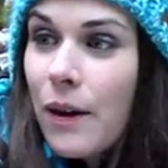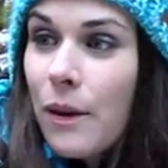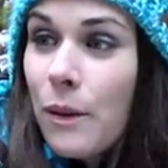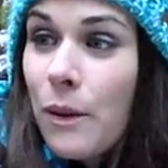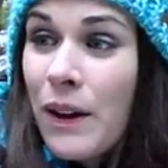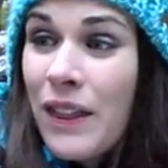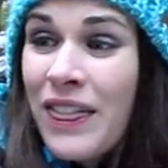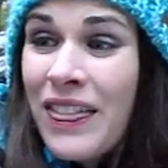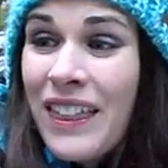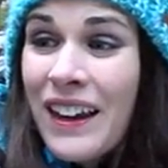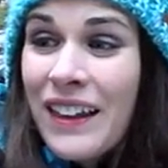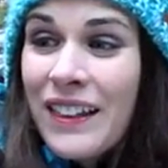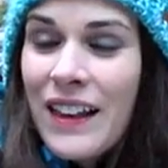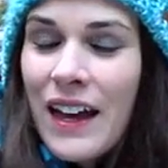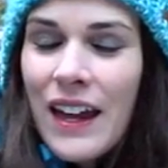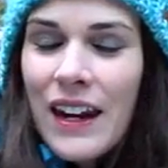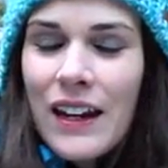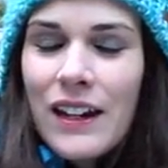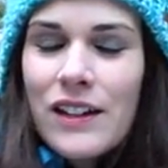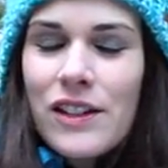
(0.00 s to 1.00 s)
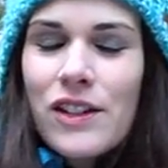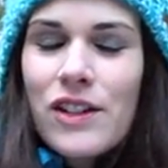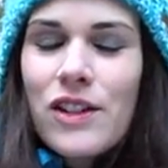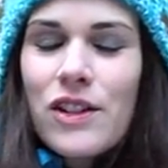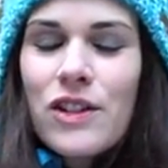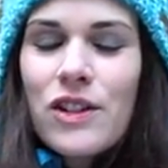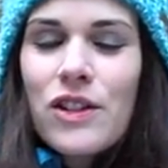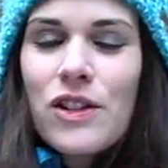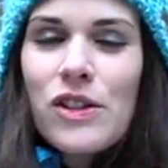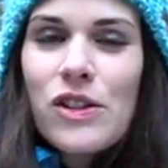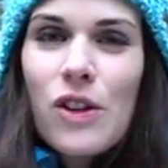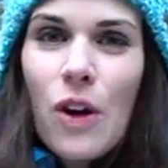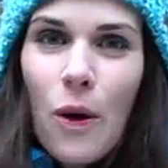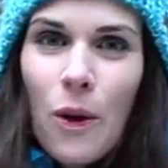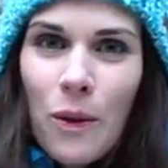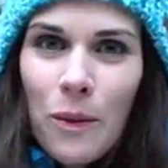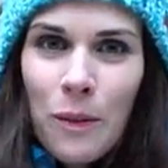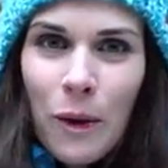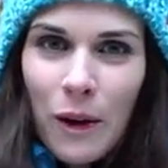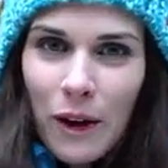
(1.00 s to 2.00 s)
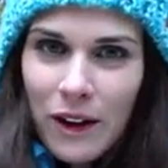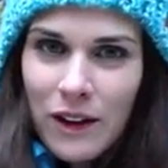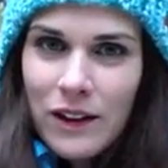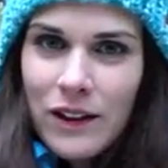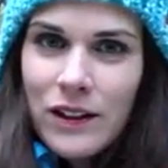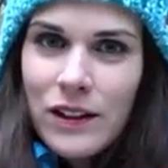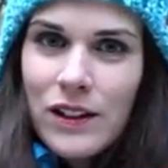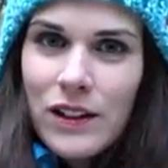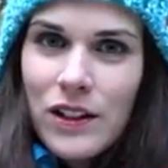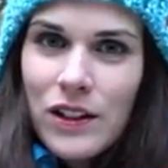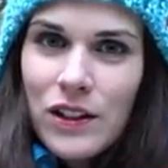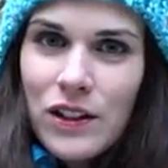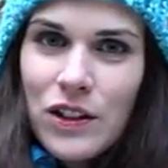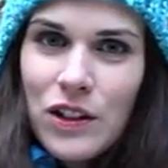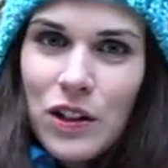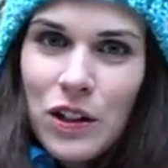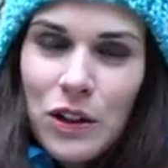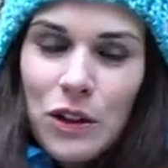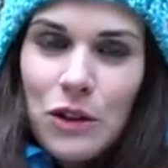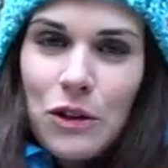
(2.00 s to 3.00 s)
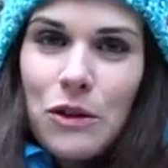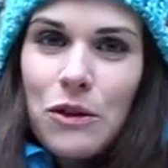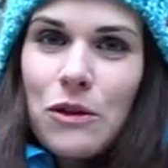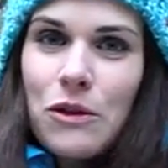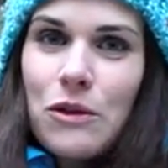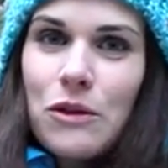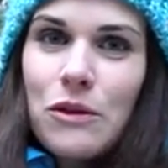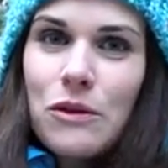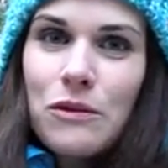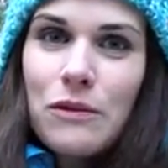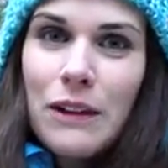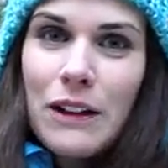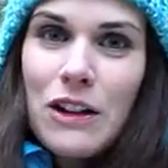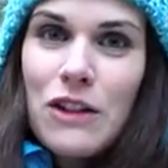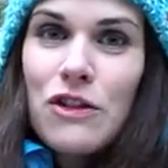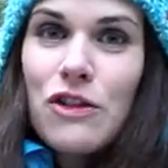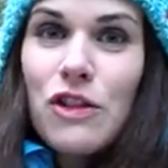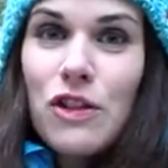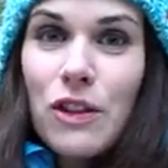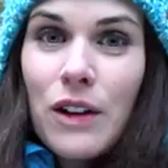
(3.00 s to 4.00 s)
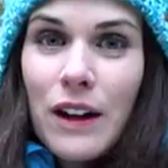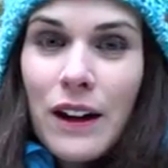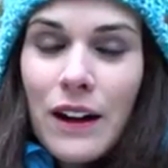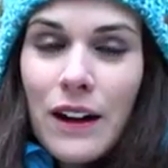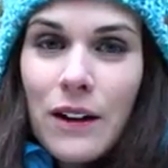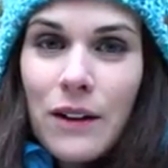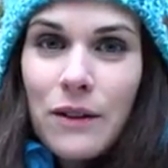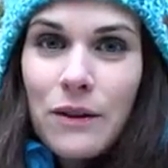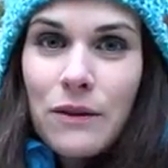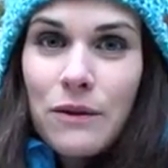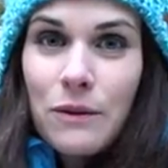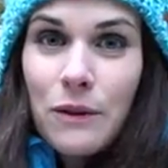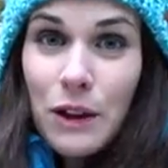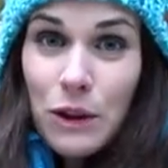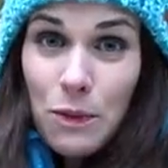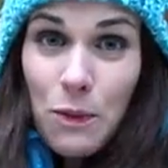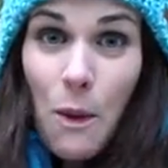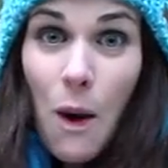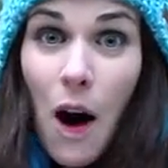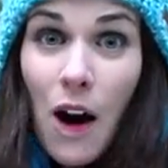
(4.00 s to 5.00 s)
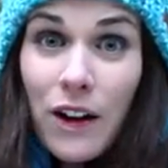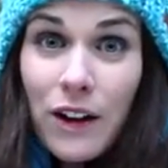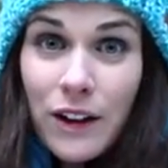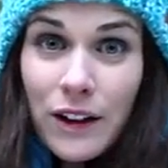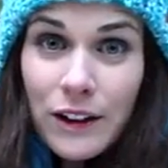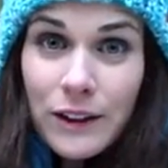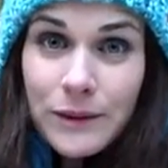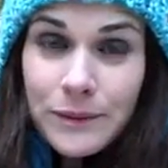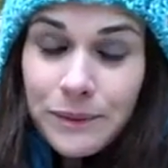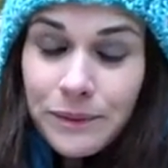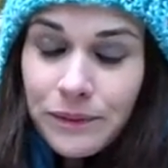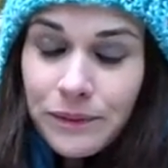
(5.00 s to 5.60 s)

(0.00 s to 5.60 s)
One thing that is so important when you're shooting with water